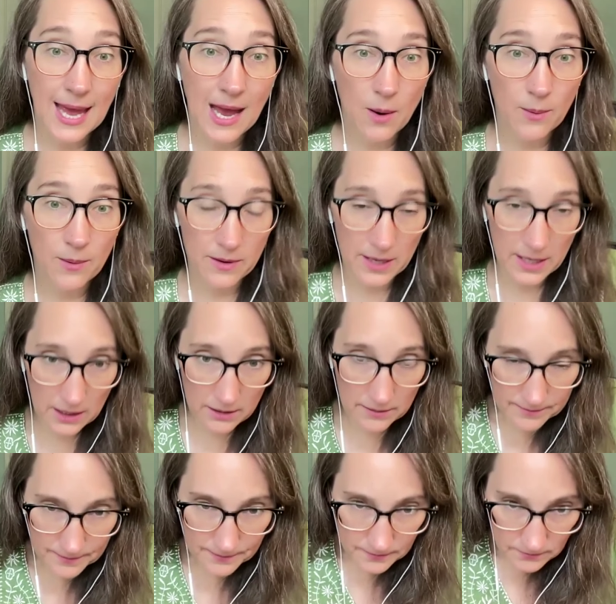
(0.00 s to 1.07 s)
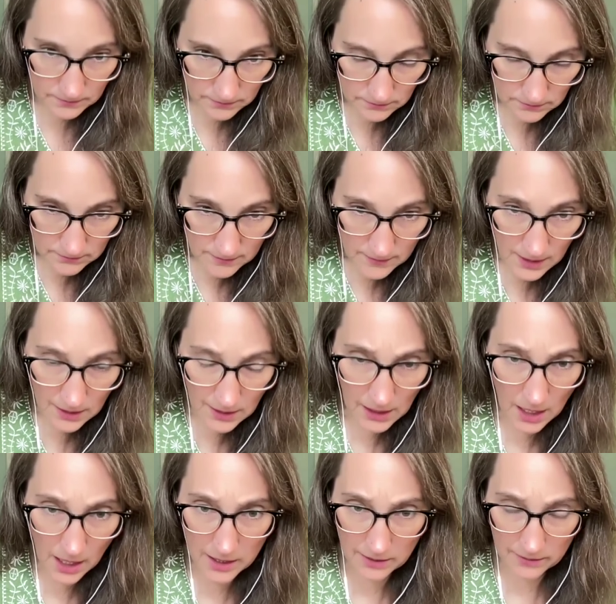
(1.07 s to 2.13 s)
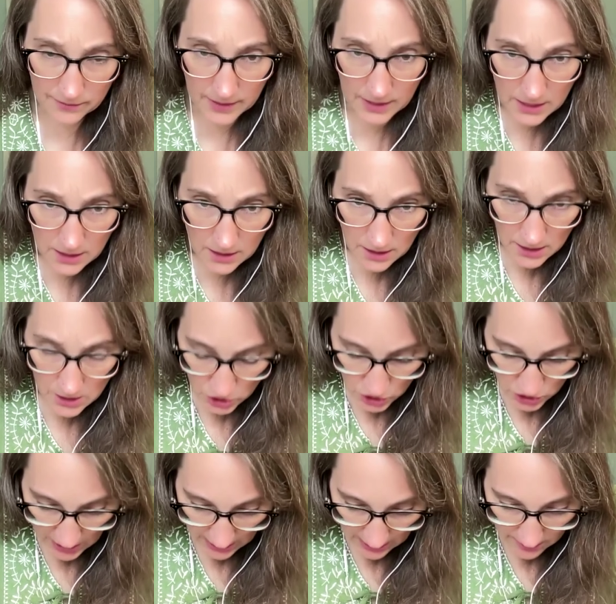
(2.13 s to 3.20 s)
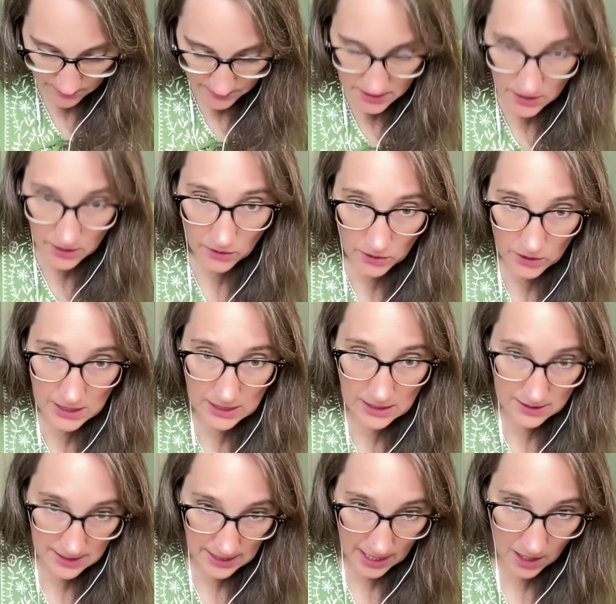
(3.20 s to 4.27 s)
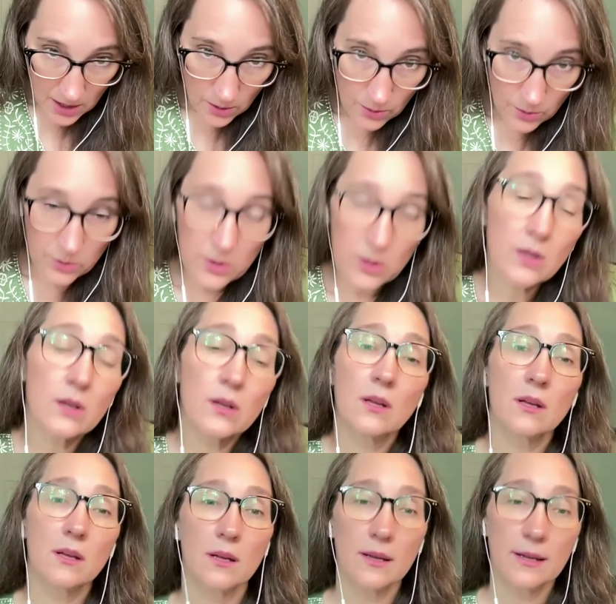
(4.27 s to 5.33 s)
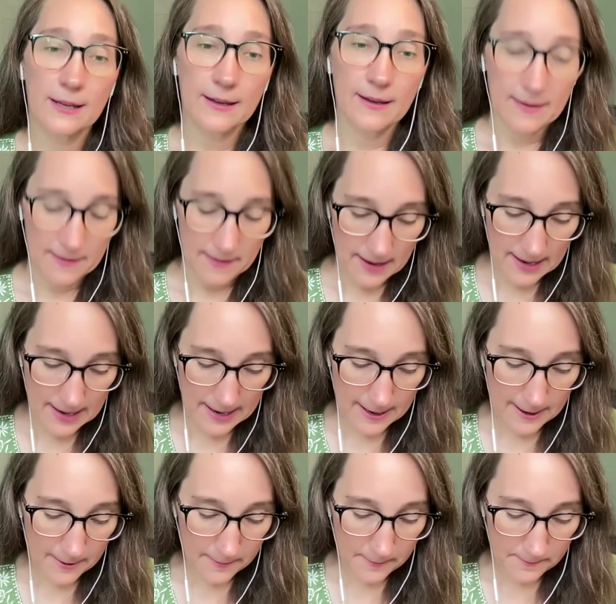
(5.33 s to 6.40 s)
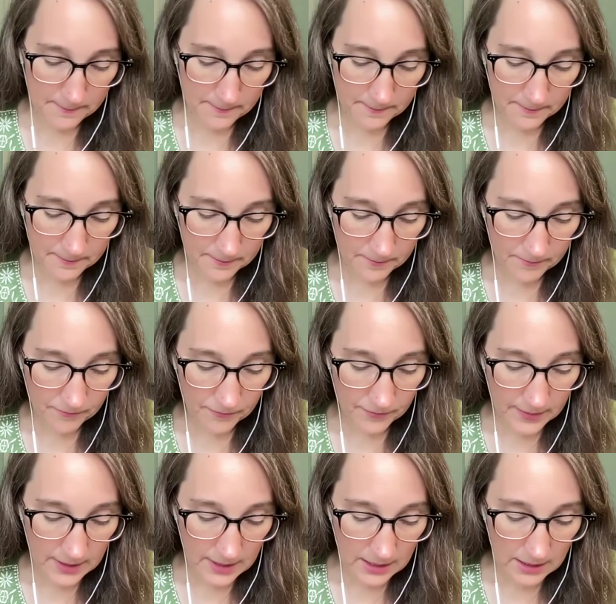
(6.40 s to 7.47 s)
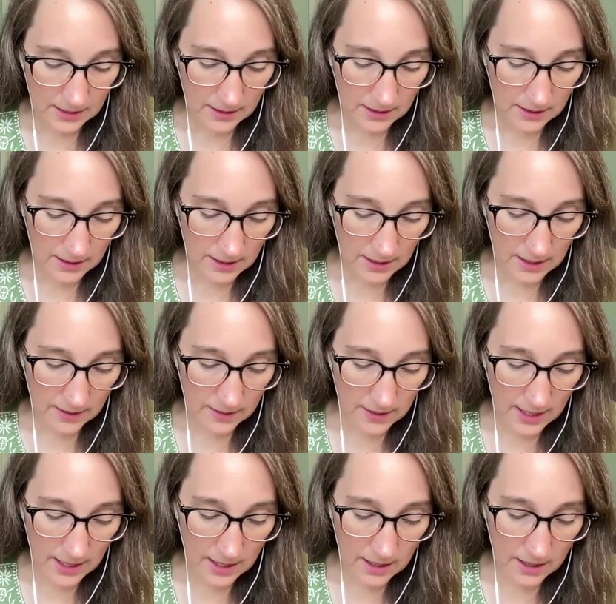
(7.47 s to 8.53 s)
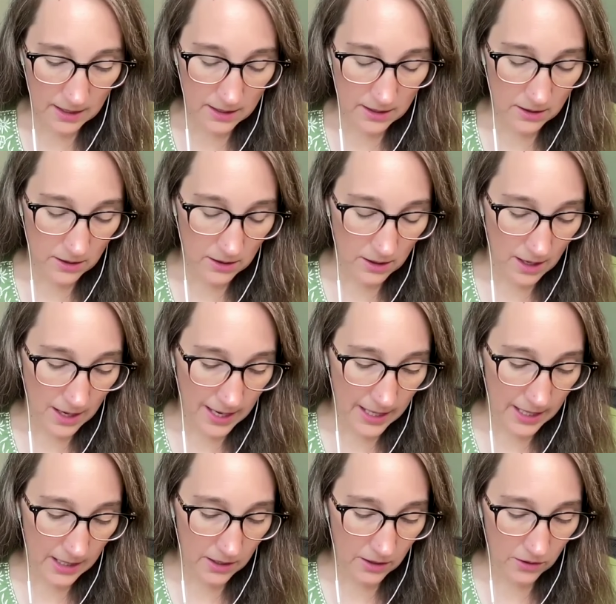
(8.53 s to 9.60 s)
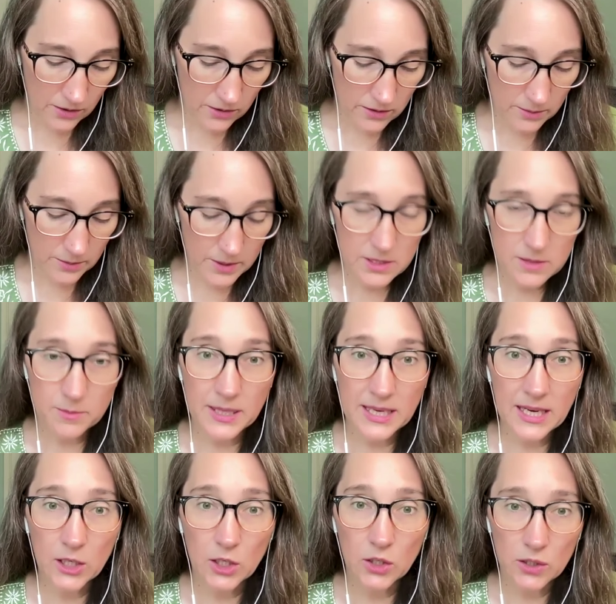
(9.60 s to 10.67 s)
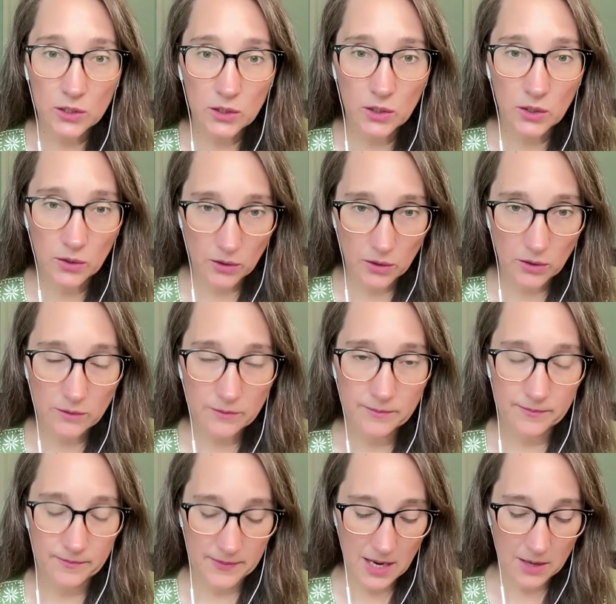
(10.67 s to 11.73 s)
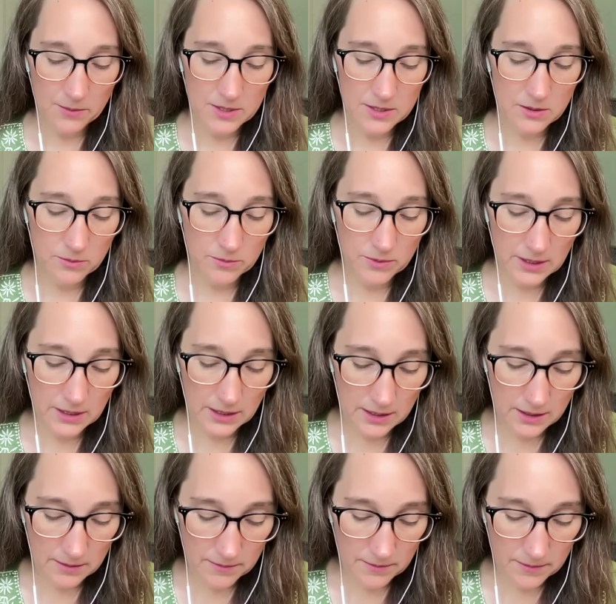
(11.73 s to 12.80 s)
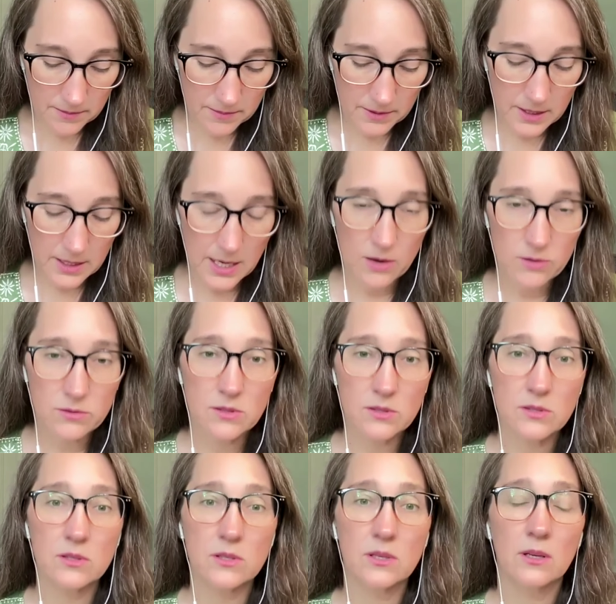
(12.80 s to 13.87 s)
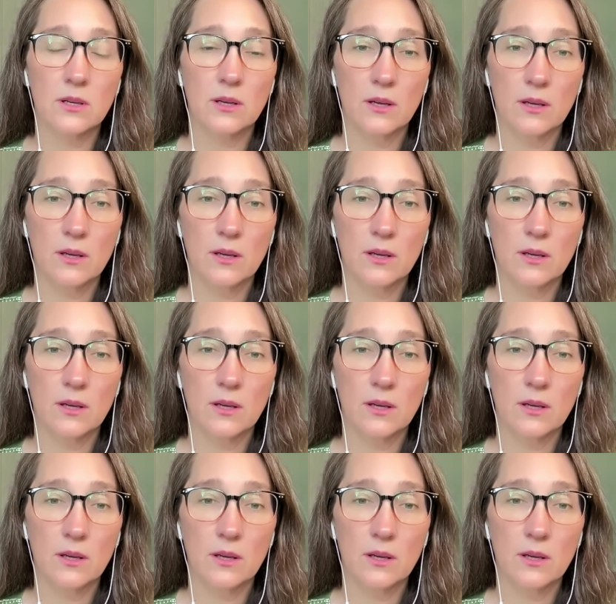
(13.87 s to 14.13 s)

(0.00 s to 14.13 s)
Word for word: cowering, like kind of ashamed, looking down. Um, and then I heard the words, be a good girl. That was a really pronounced